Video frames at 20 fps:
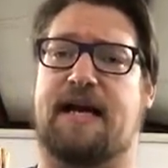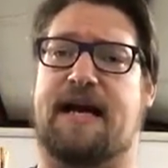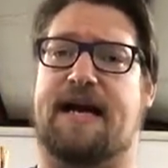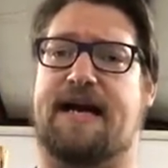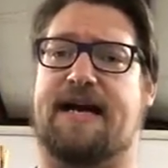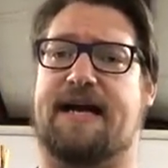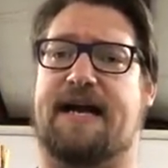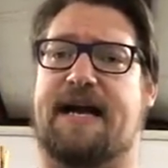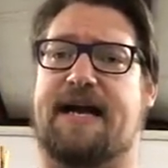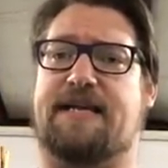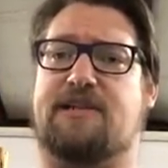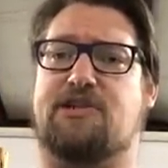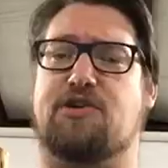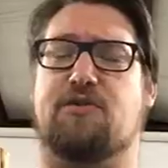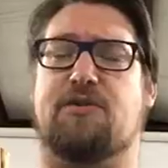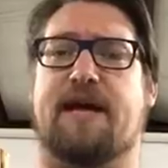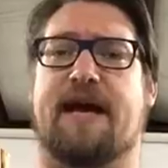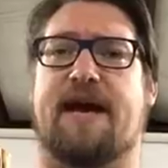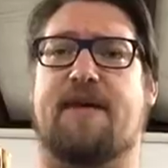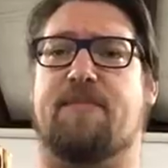I
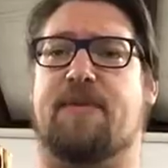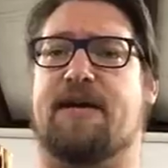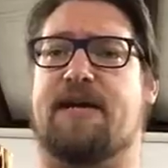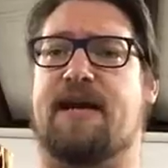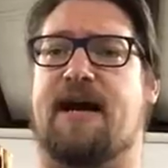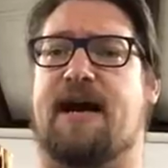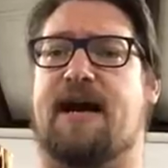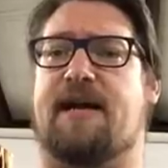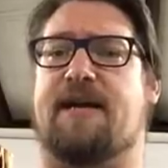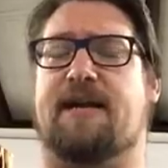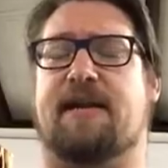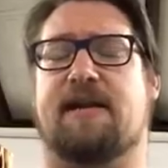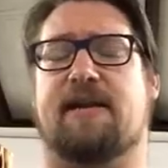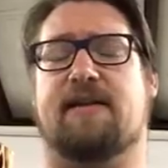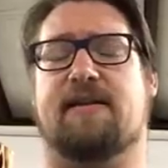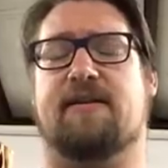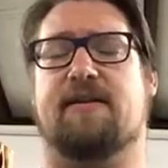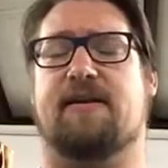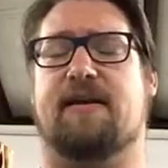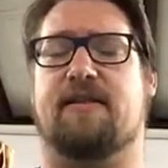do that, but not
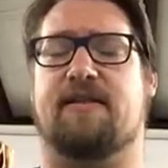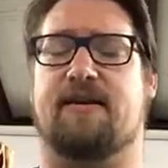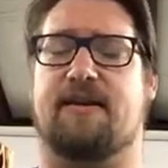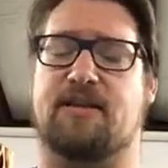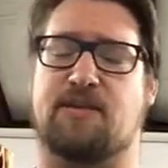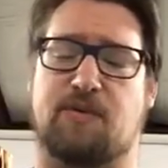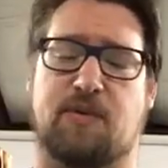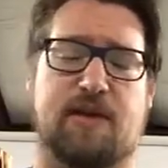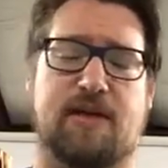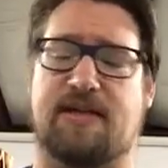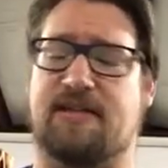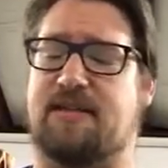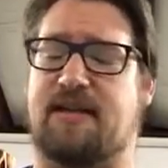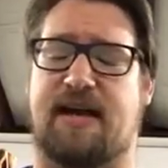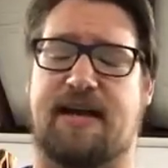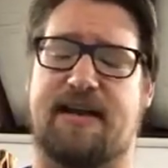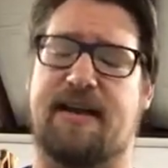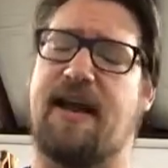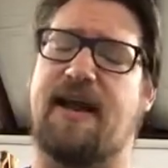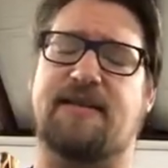in this one. It's
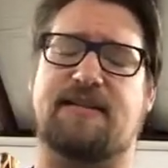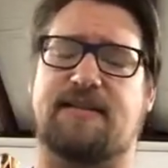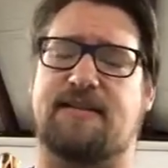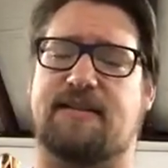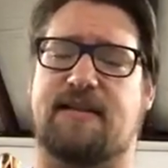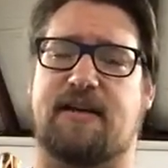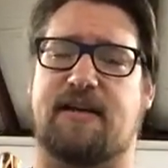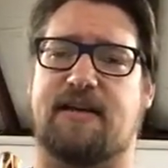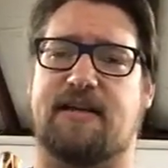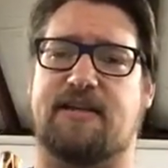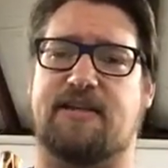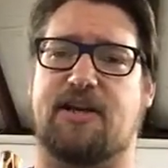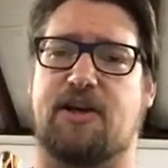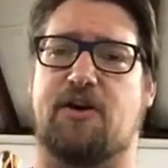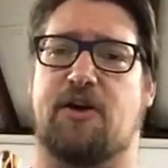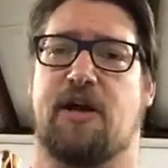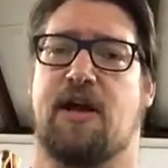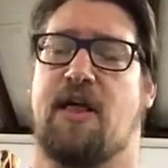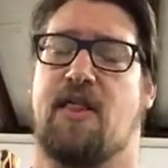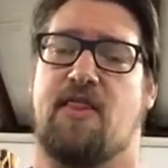not necessary.
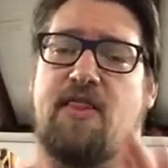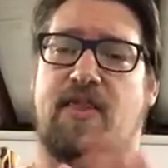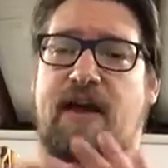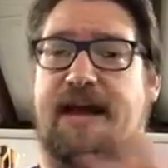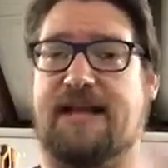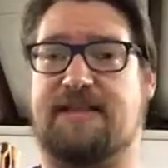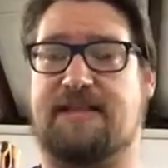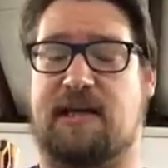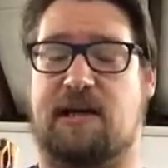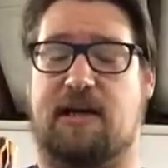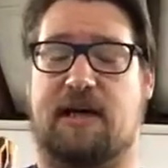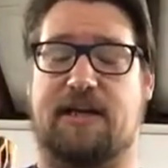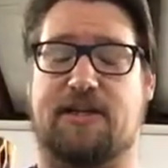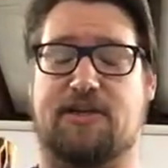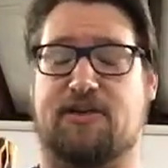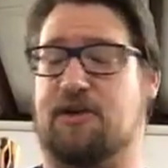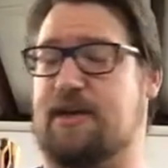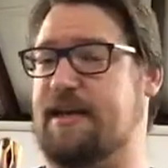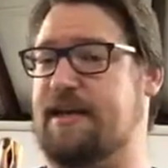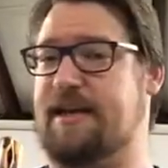So that's how I
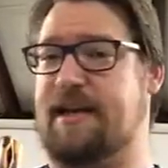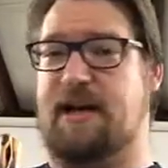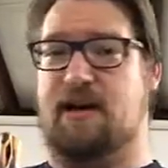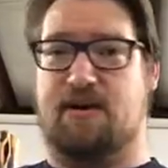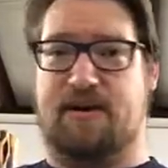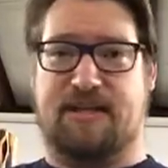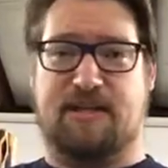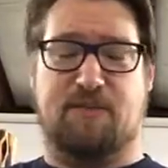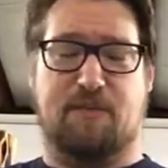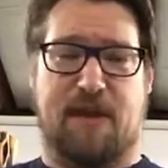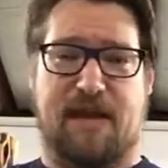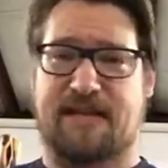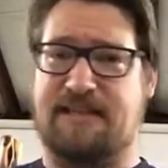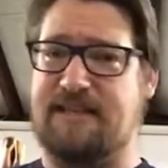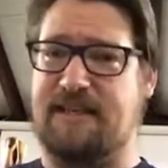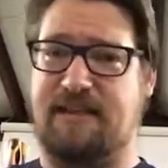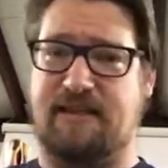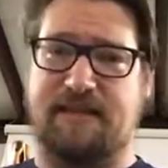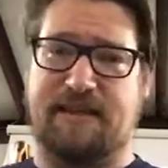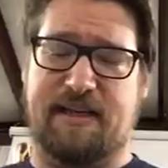do it. Now, it's
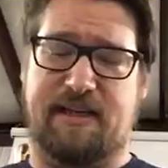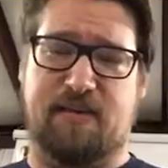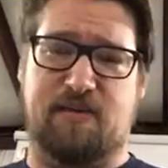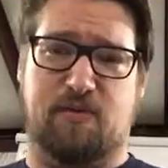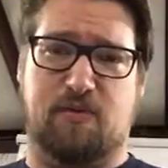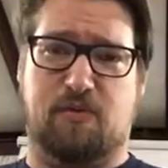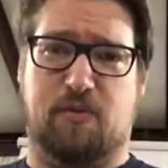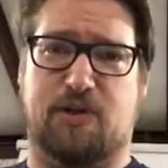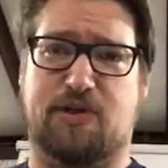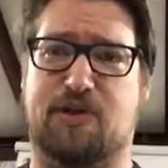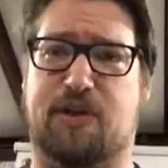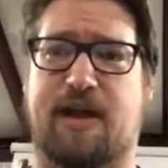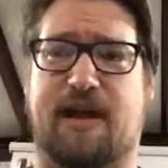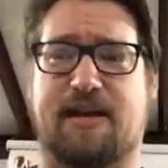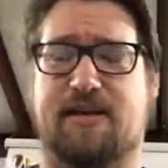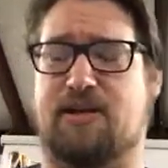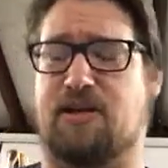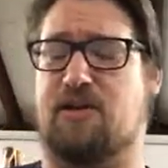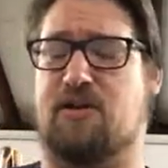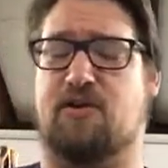basically what you got
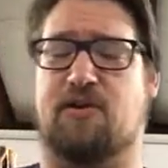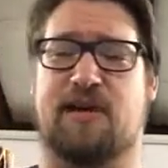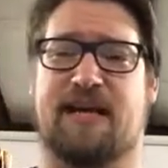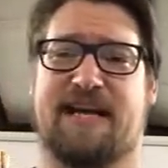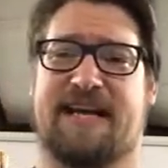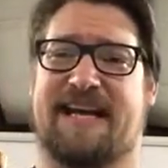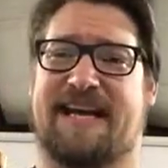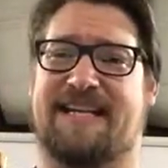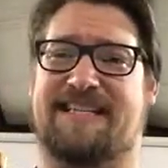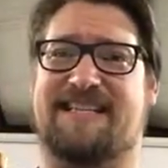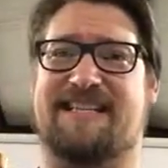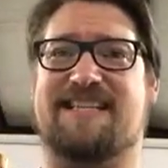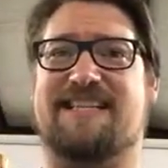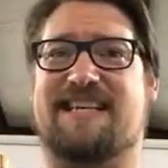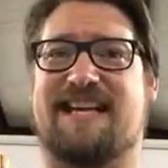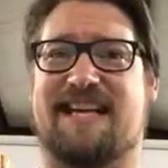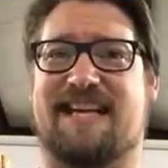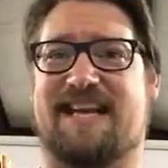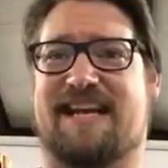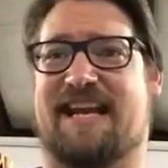to do is
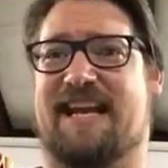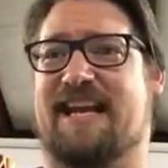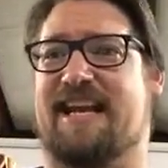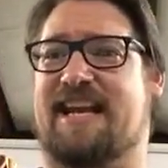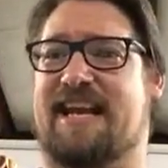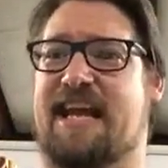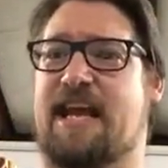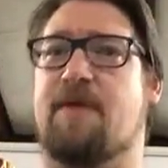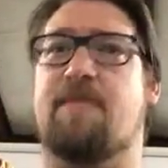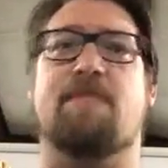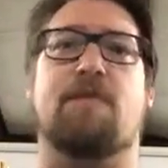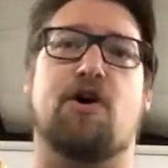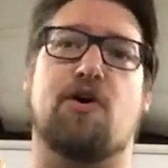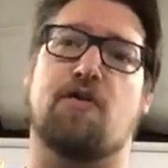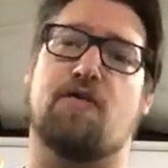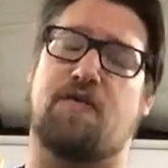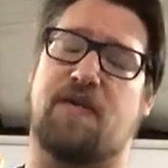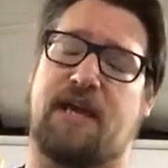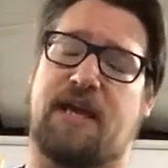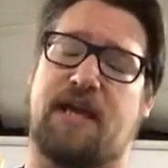just get it in an
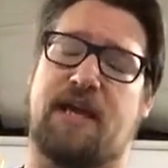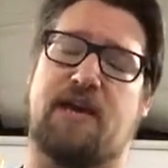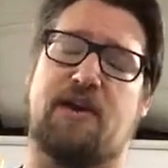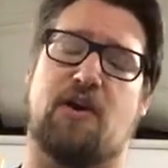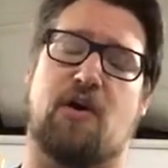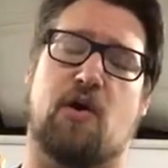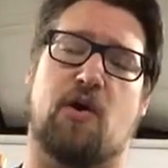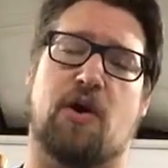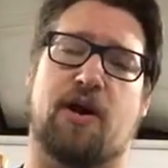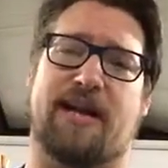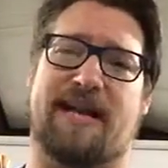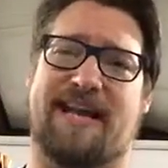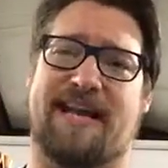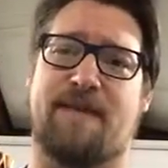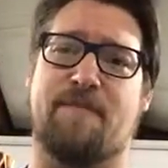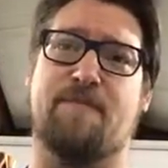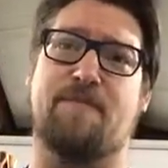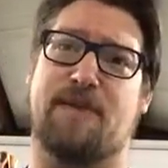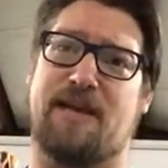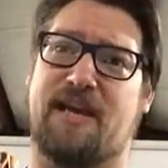MOV or an
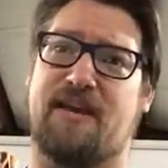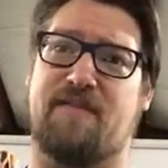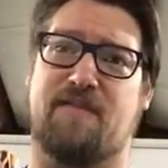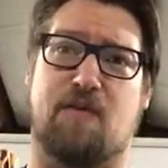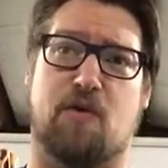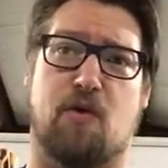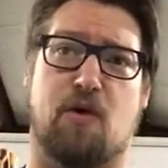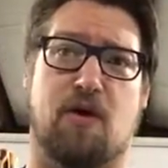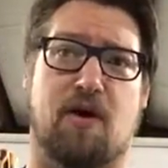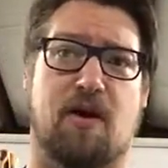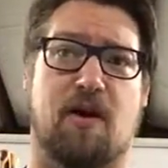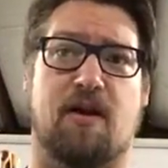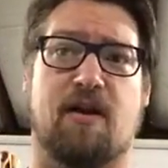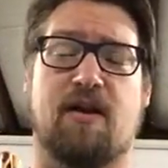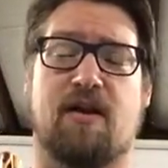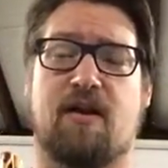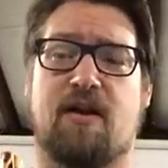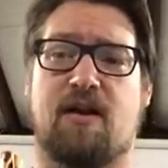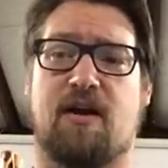MP4